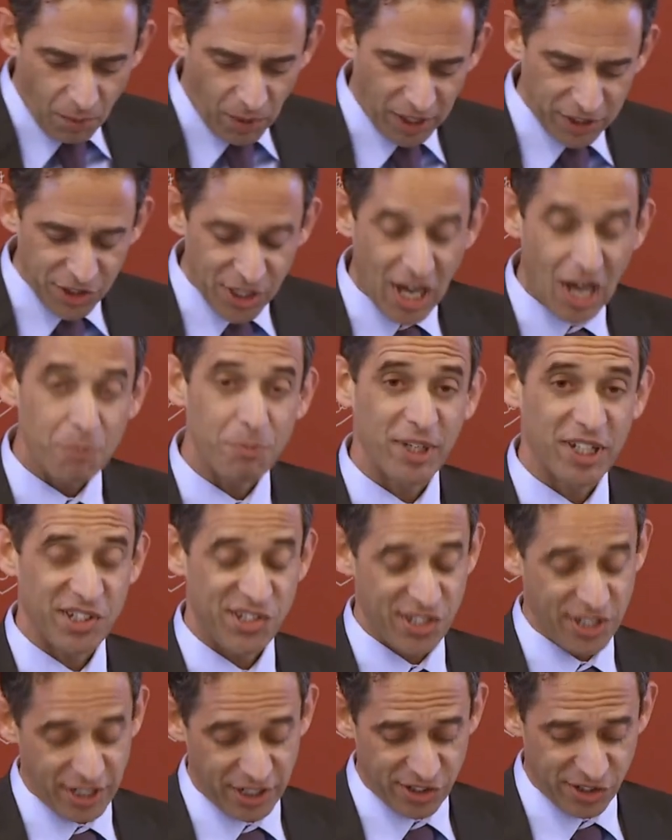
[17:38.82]
My topic
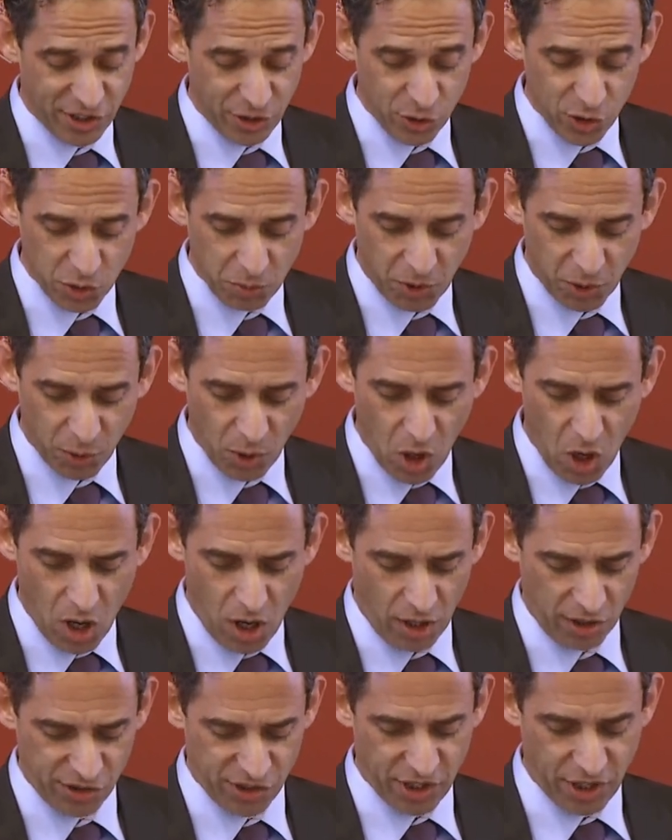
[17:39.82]
is inexcusable
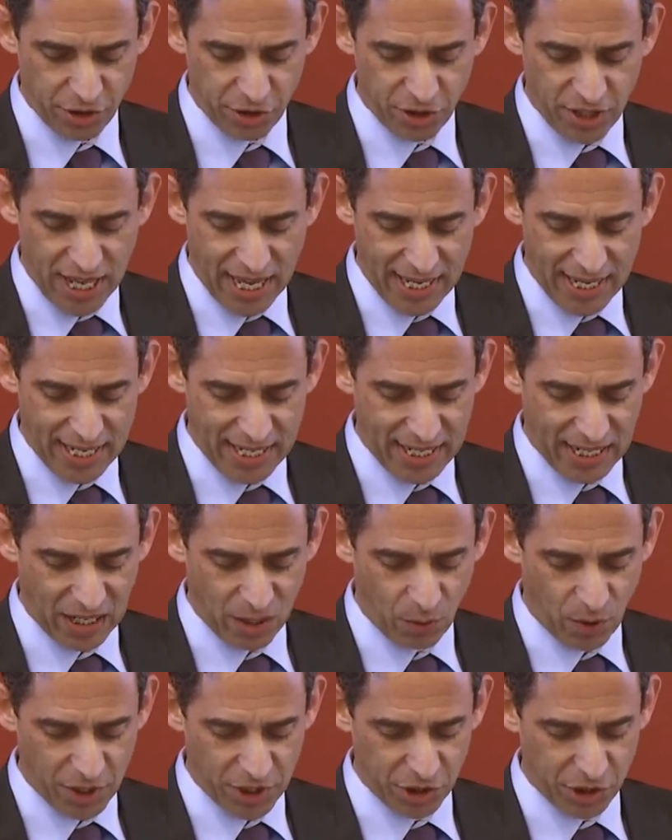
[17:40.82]
wrongs, and under that heading,
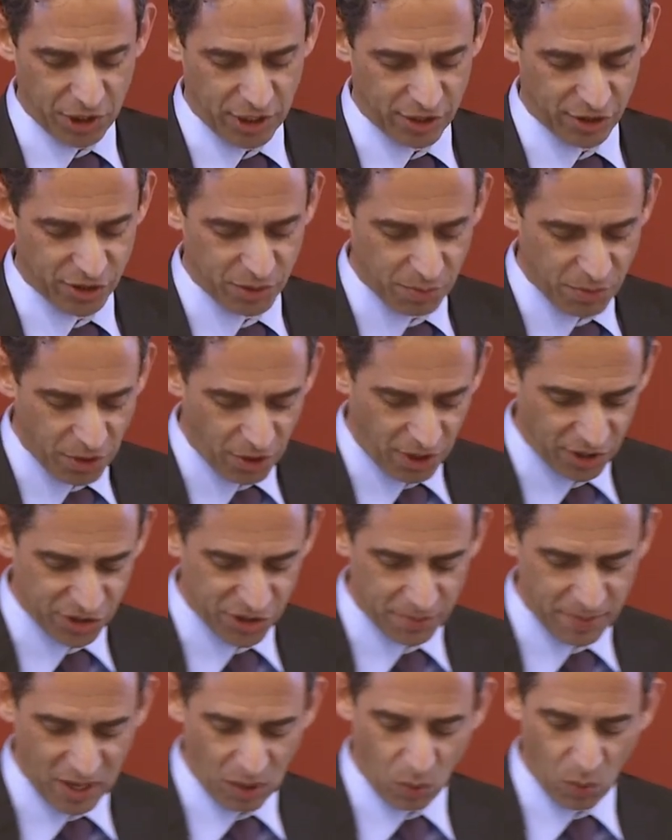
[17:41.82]
I want to share some
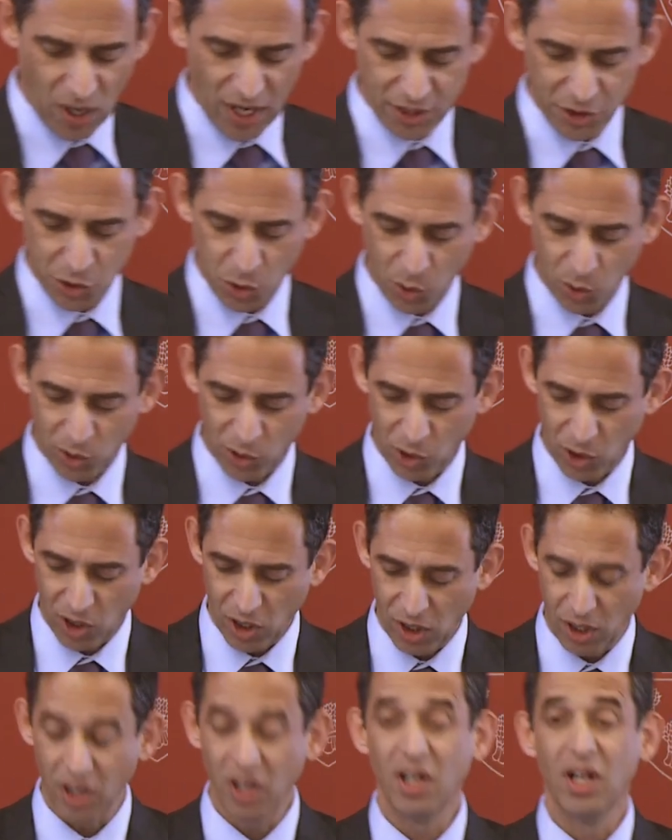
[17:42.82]
thoughts about why tort
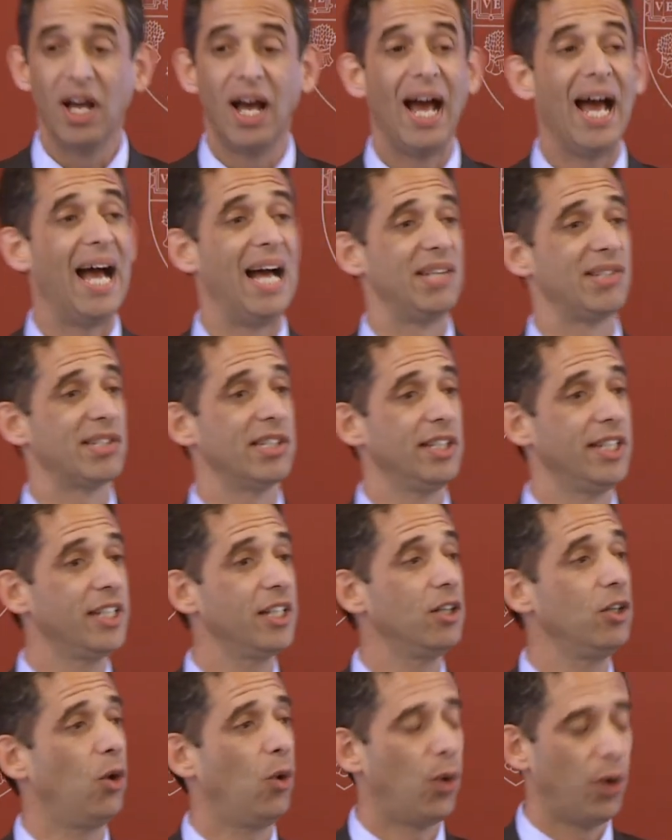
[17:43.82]
law has
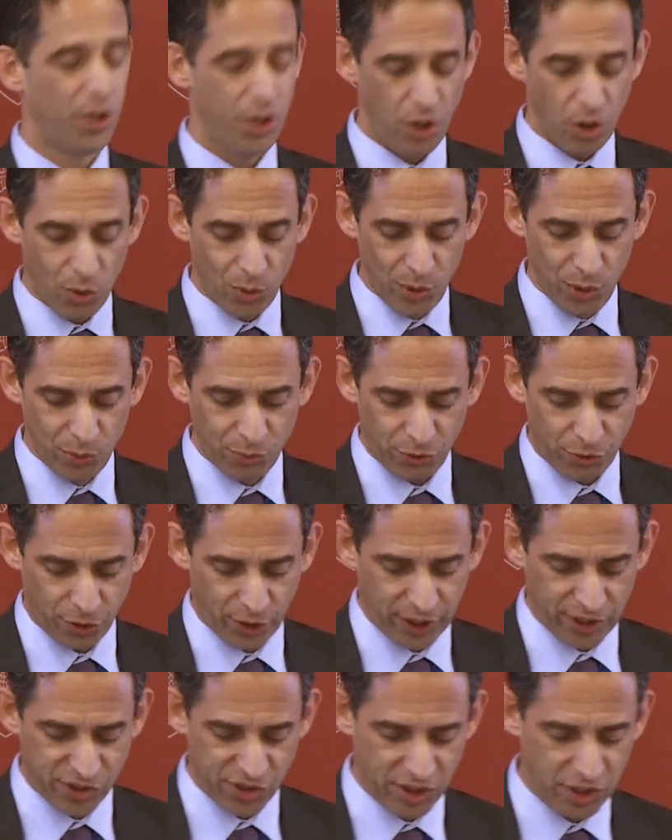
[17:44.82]
little or no room
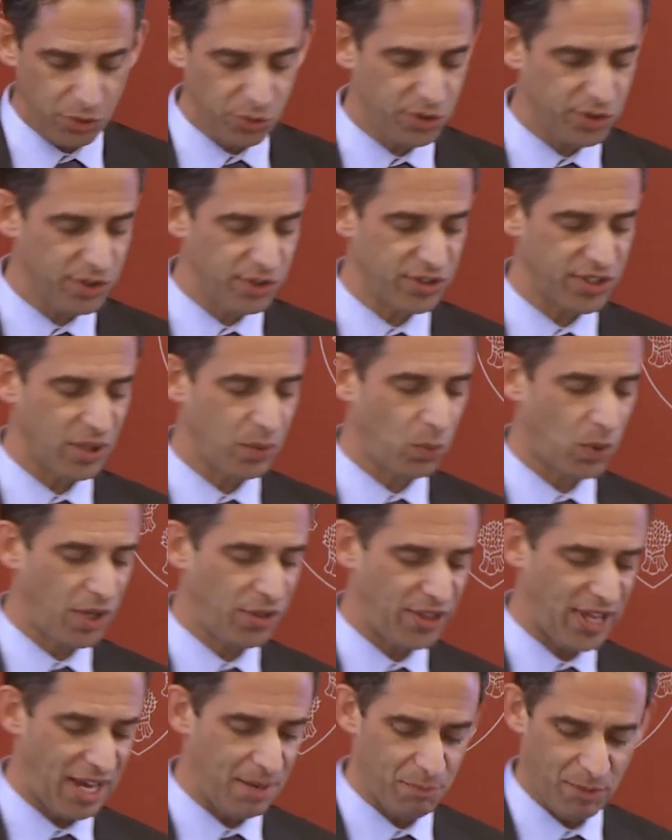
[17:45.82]
for excuses and
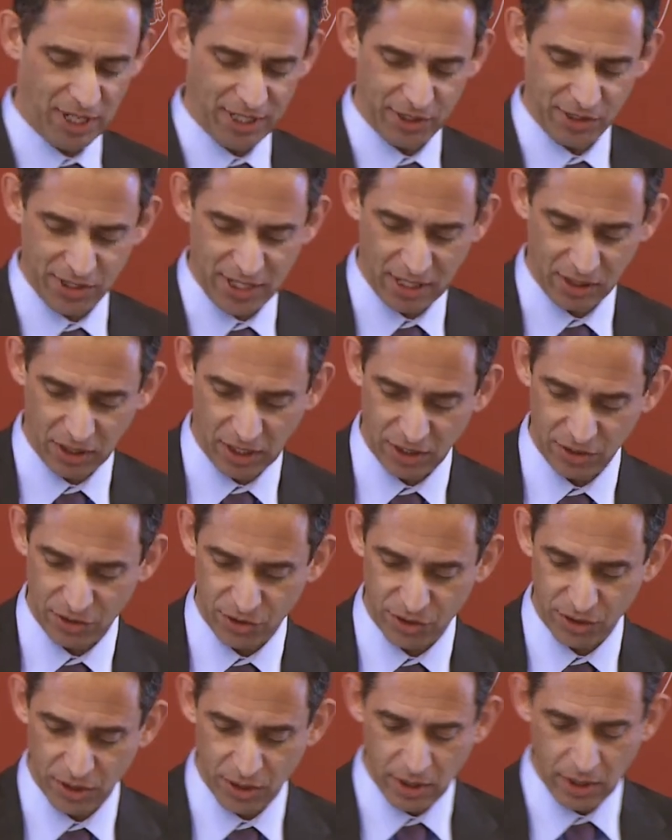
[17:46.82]
what that might tell
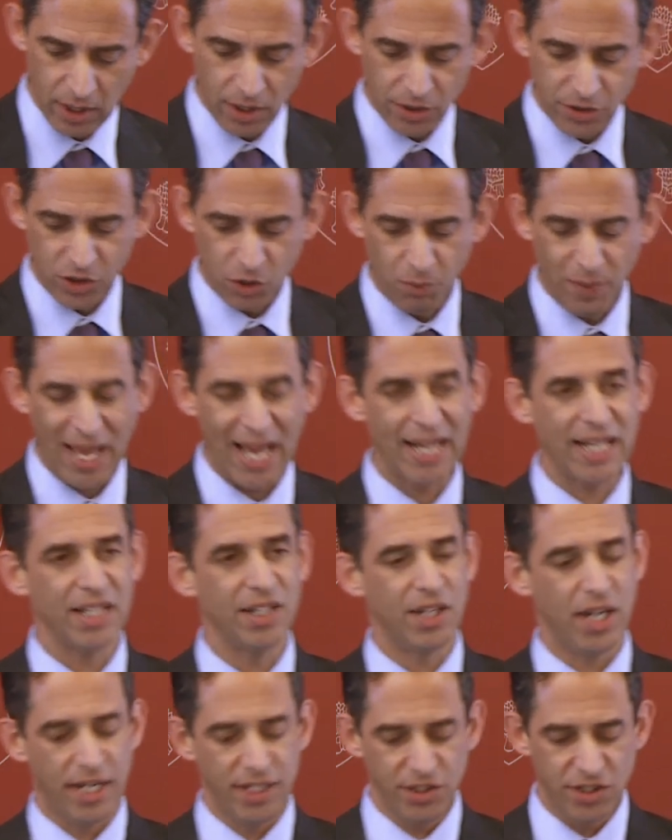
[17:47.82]
us. So, back
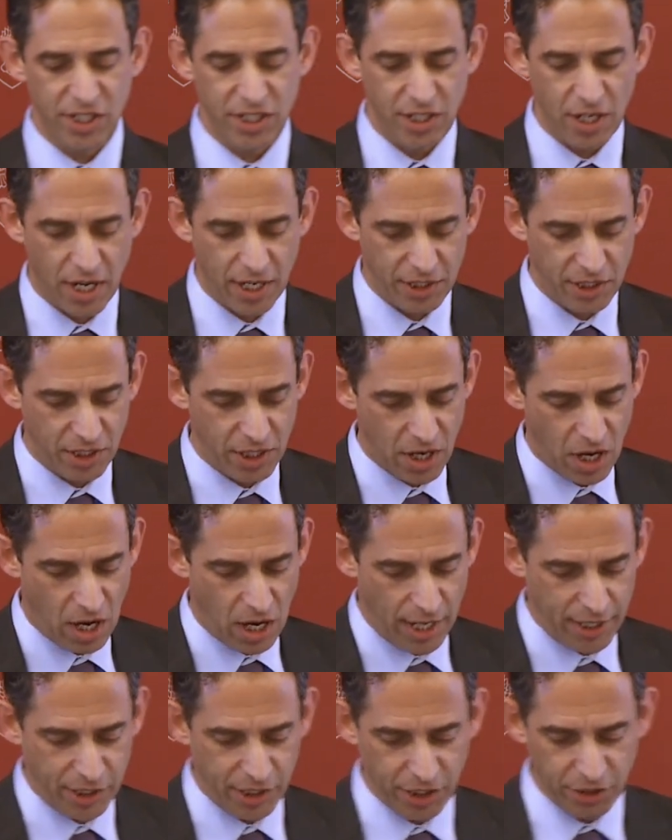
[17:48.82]
in
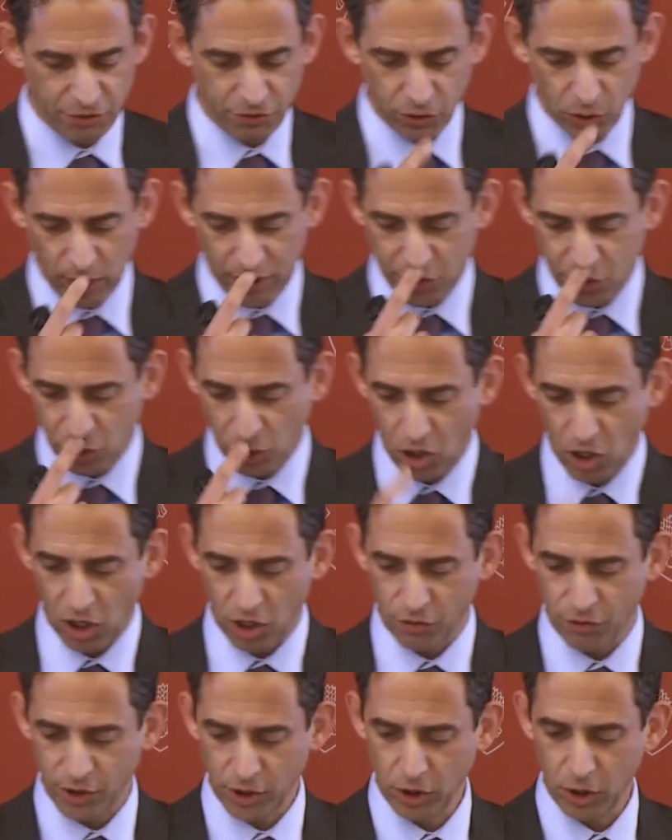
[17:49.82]
1999, an influential
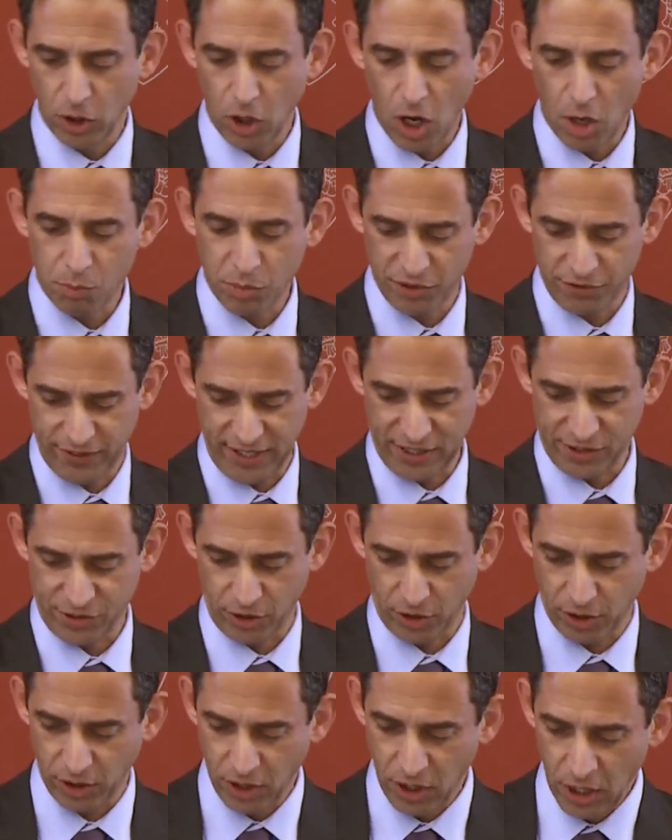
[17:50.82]
Harvard law
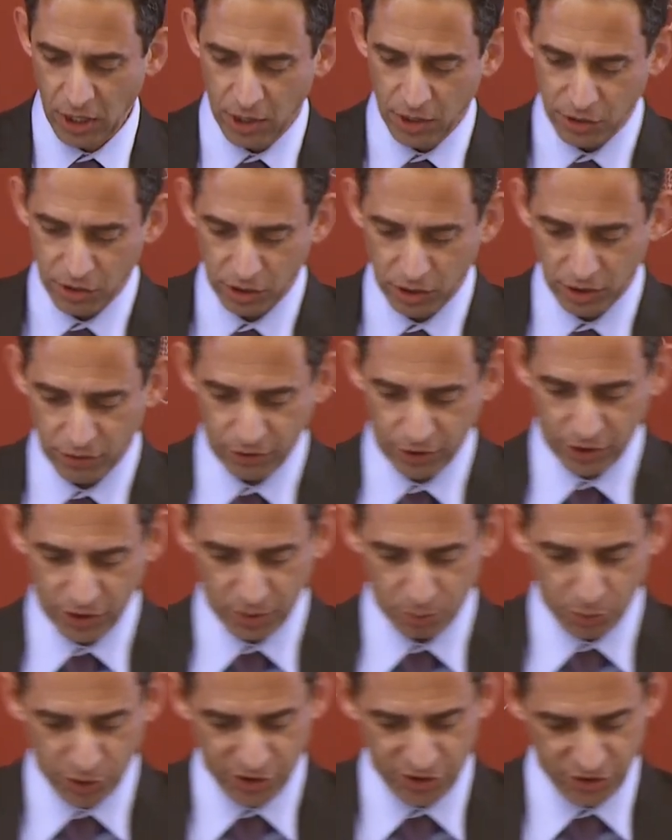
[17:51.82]
professor delivered
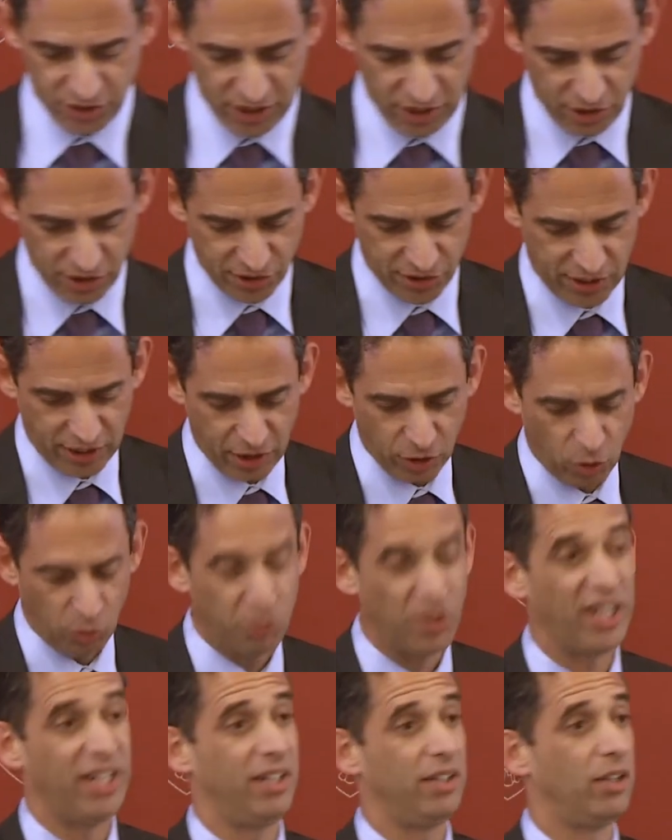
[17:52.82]
the prestigious
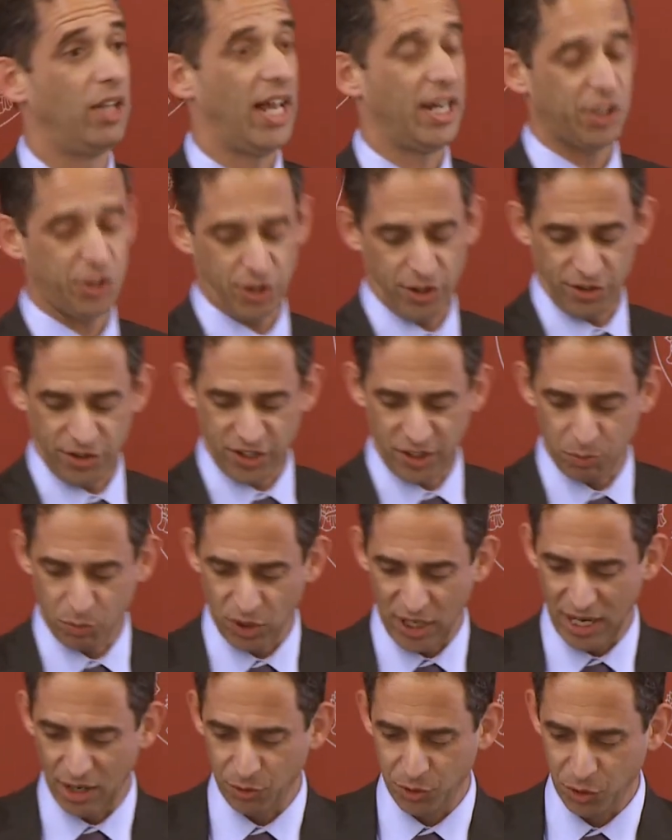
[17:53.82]
Gilbane Lectures at
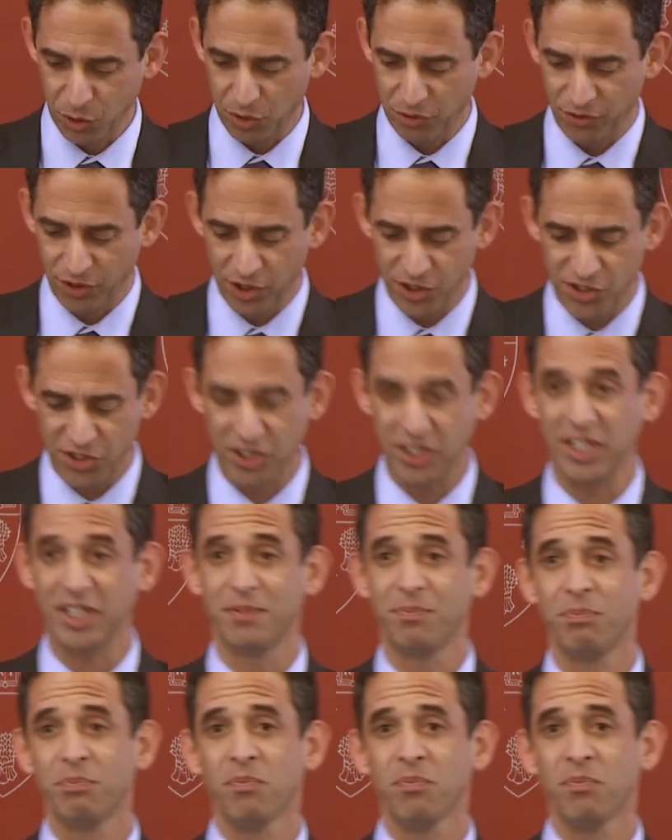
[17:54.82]
Brown University.